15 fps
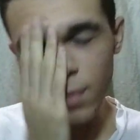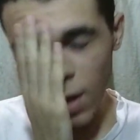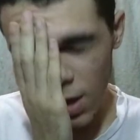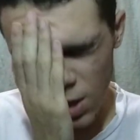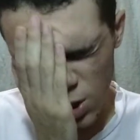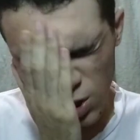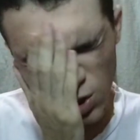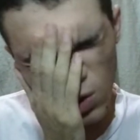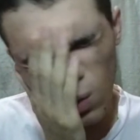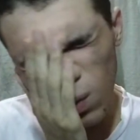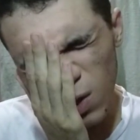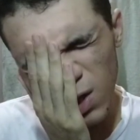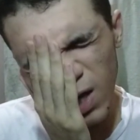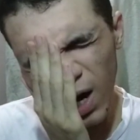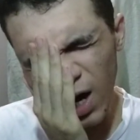It's
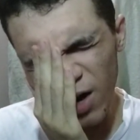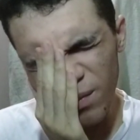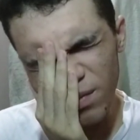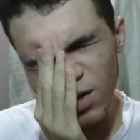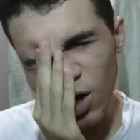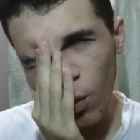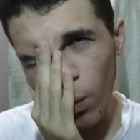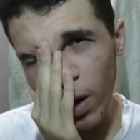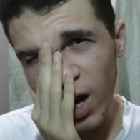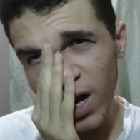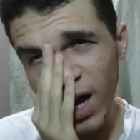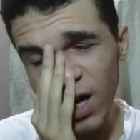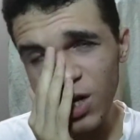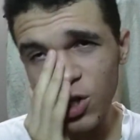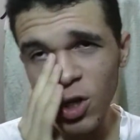so dumb the way
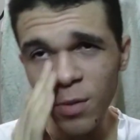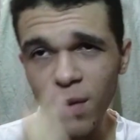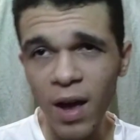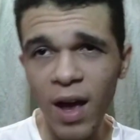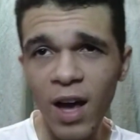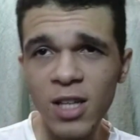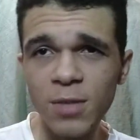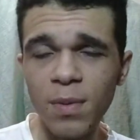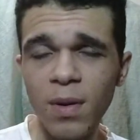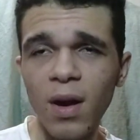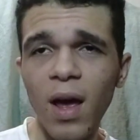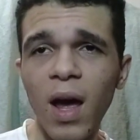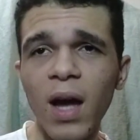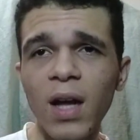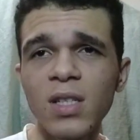that Dream has been
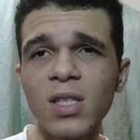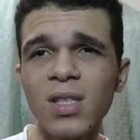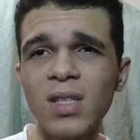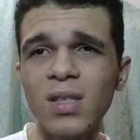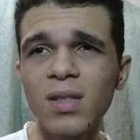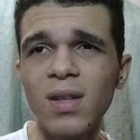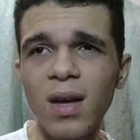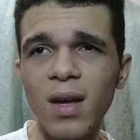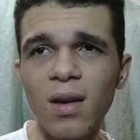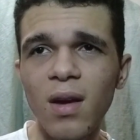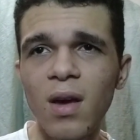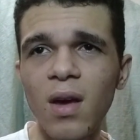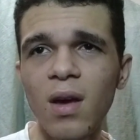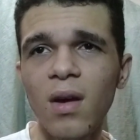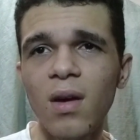acting. Like,
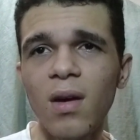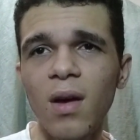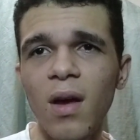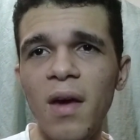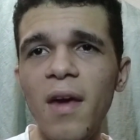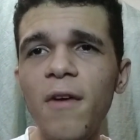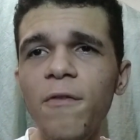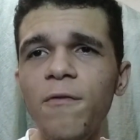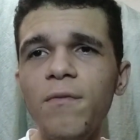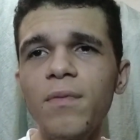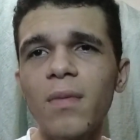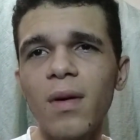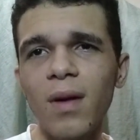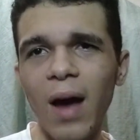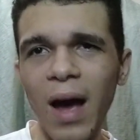if
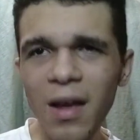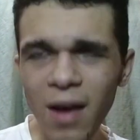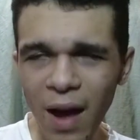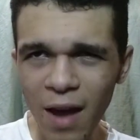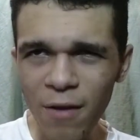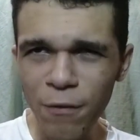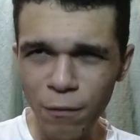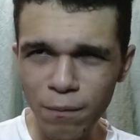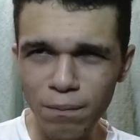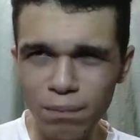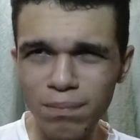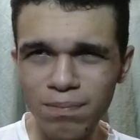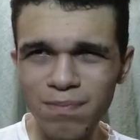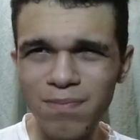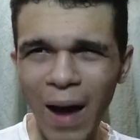I, I,
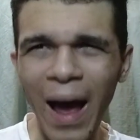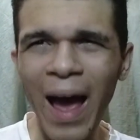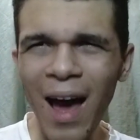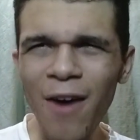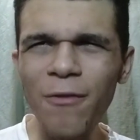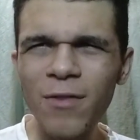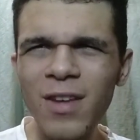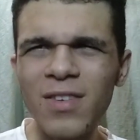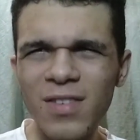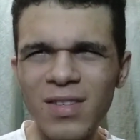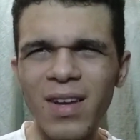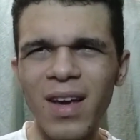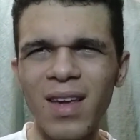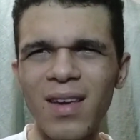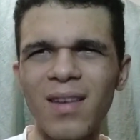I have
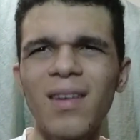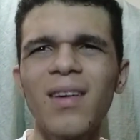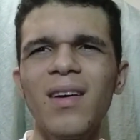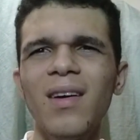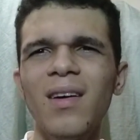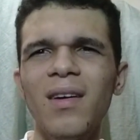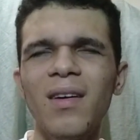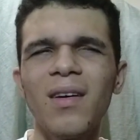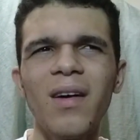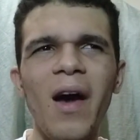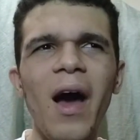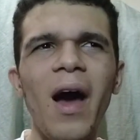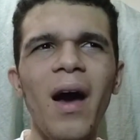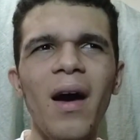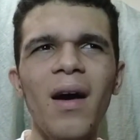this, like,
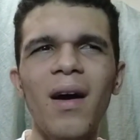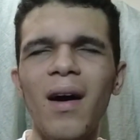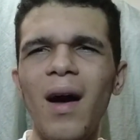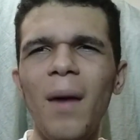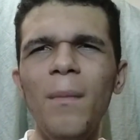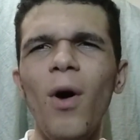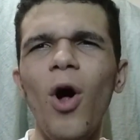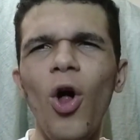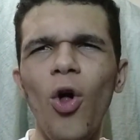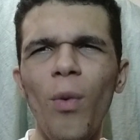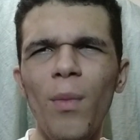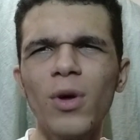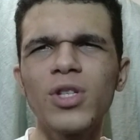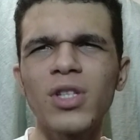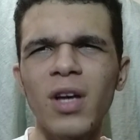I'm
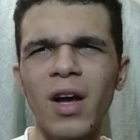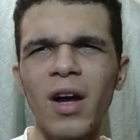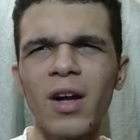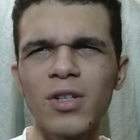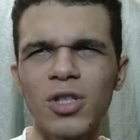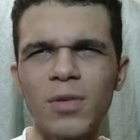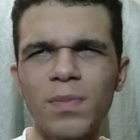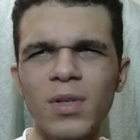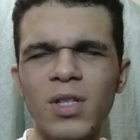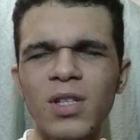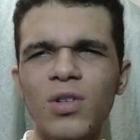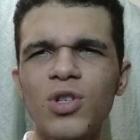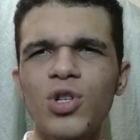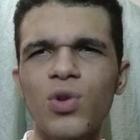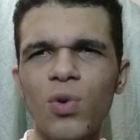almost
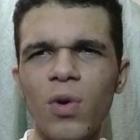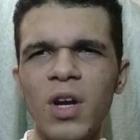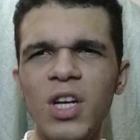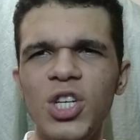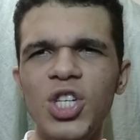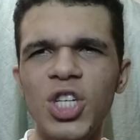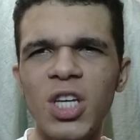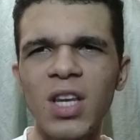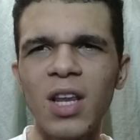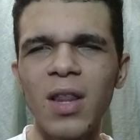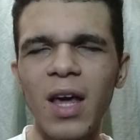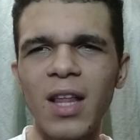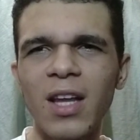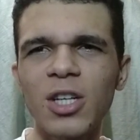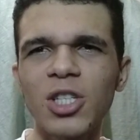100% sure he cheated.
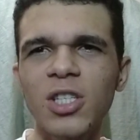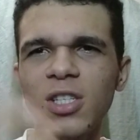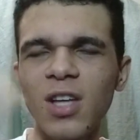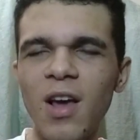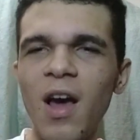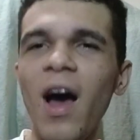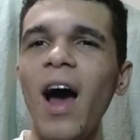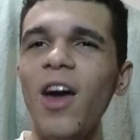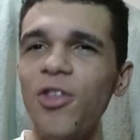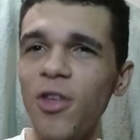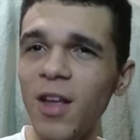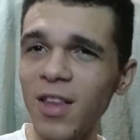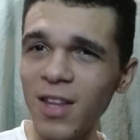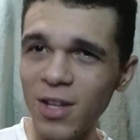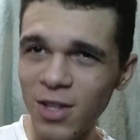Like, there's just... I
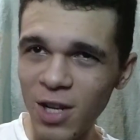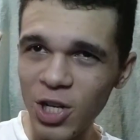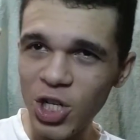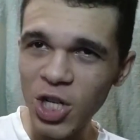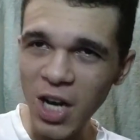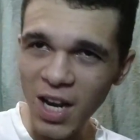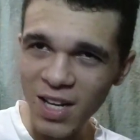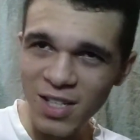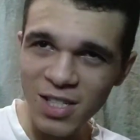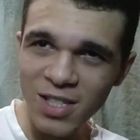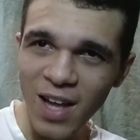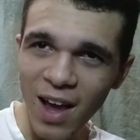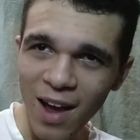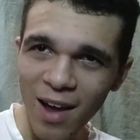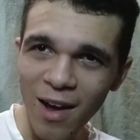think that the chance
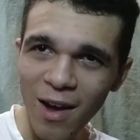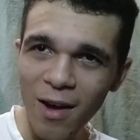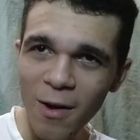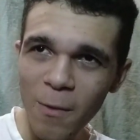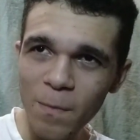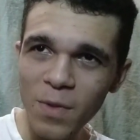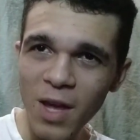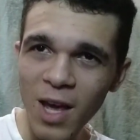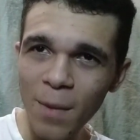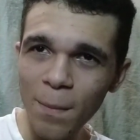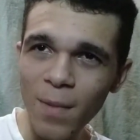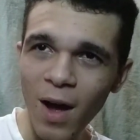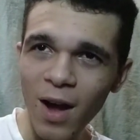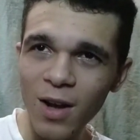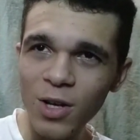that
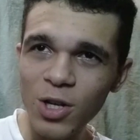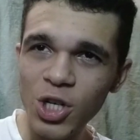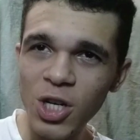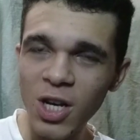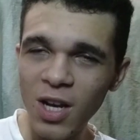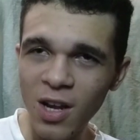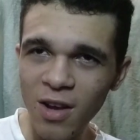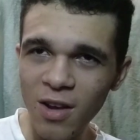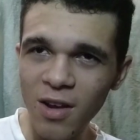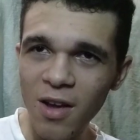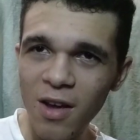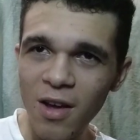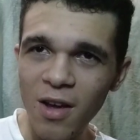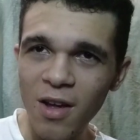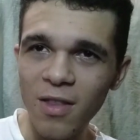him not cheating
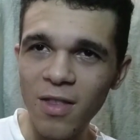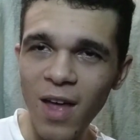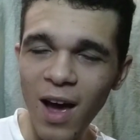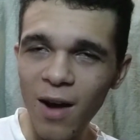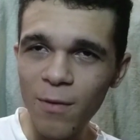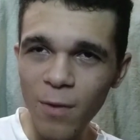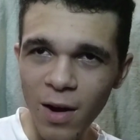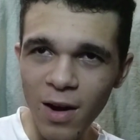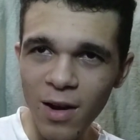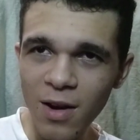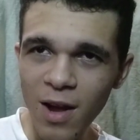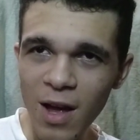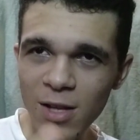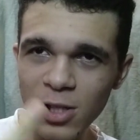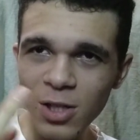that
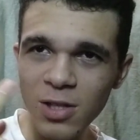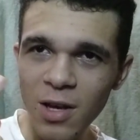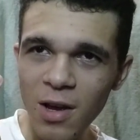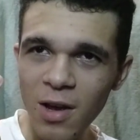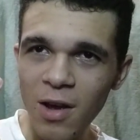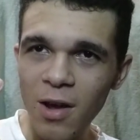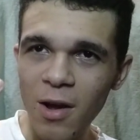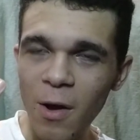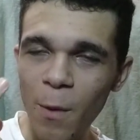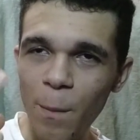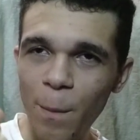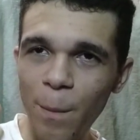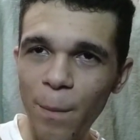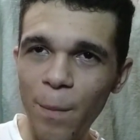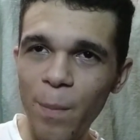run is
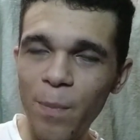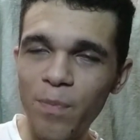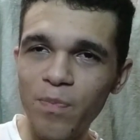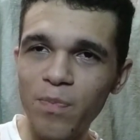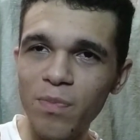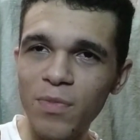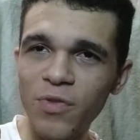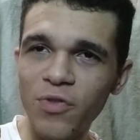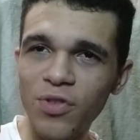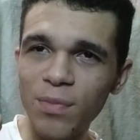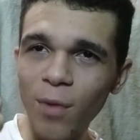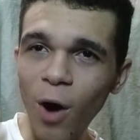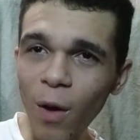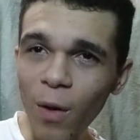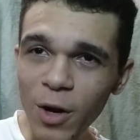
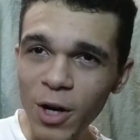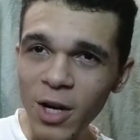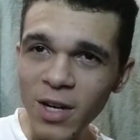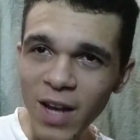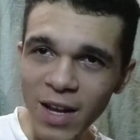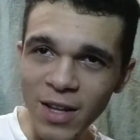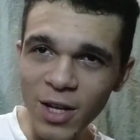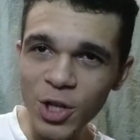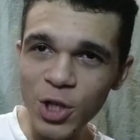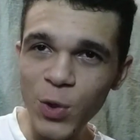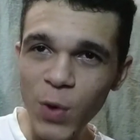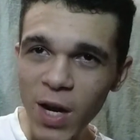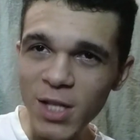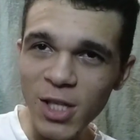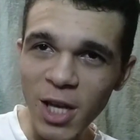smaller than the
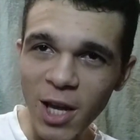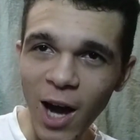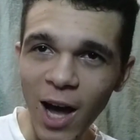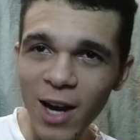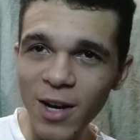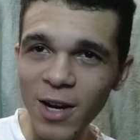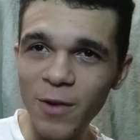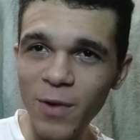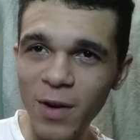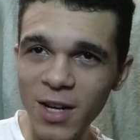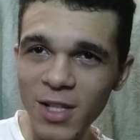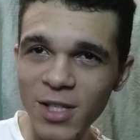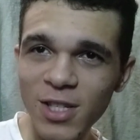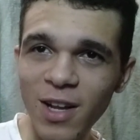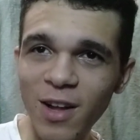trades he got in the run
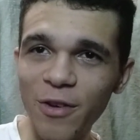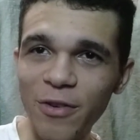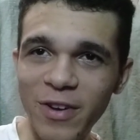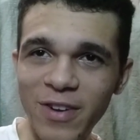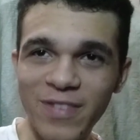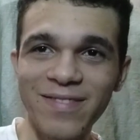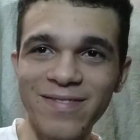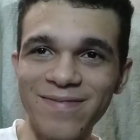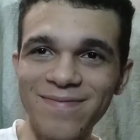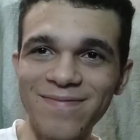itself.